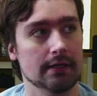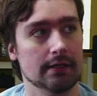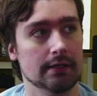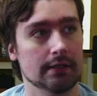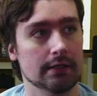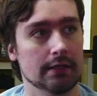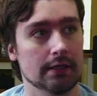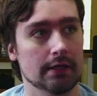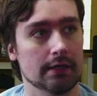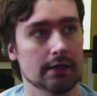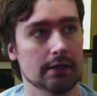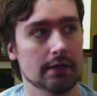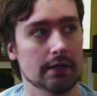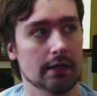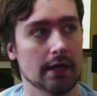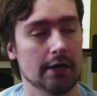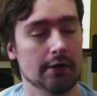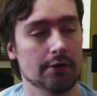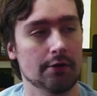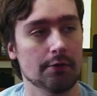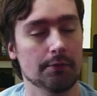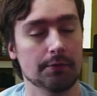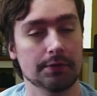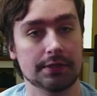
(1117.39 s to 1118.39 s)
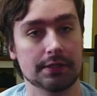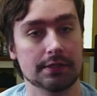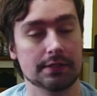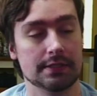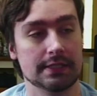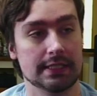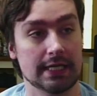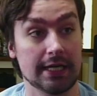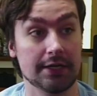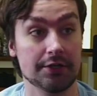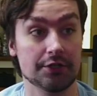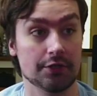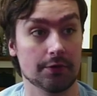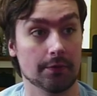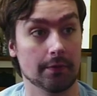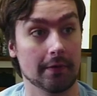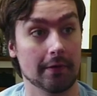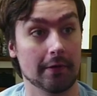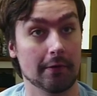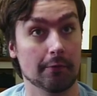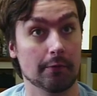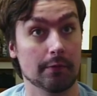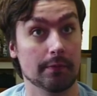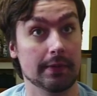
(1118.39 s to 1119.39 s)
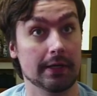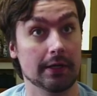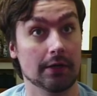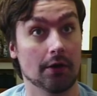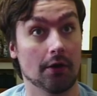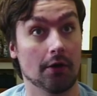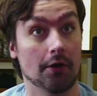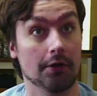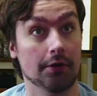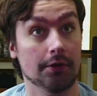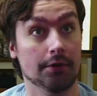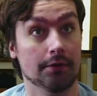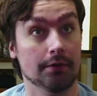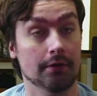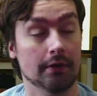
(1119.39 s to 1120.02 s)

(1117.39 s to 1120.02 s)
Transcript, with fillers: that I don't know what the sanctuary would be called.